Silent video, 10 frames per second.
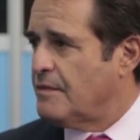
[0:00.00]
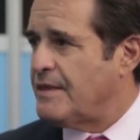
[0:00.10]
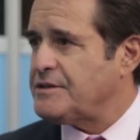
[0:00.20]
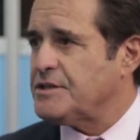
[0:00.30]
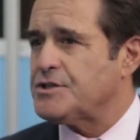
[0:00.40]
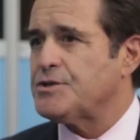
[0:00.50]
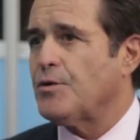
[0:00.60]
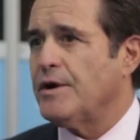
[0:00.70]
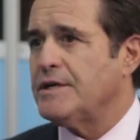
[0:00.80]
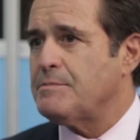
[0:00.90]
that
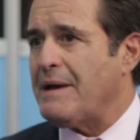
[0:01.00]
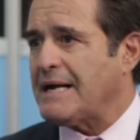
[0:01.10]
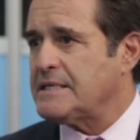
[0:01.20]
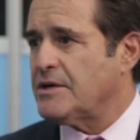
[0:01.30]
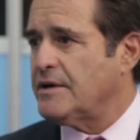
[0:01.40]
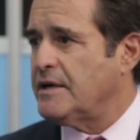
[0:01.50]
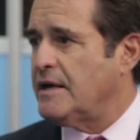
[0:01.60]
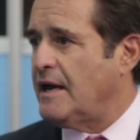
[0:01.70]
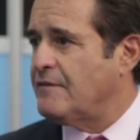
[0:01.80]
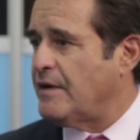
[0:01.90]
destroys
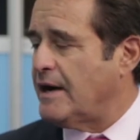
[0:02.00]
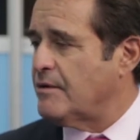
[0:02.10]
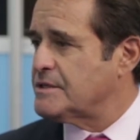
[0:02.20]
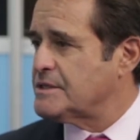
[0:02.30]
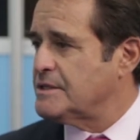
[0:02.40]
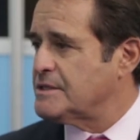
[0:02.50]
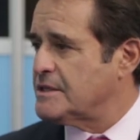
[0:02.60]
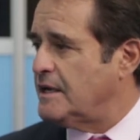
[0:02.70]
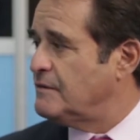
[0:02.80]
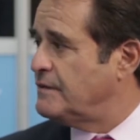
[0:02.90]
bacteria and viruses
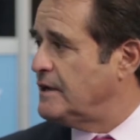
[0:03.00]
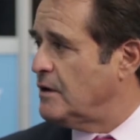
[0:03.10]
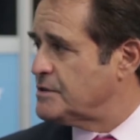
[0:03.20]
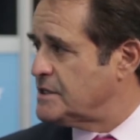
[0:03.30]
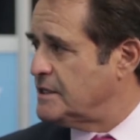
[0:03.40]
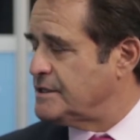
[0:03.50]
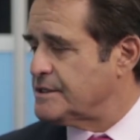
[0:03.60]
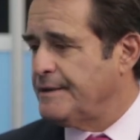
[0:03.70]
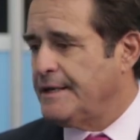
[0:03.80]
and VOCs.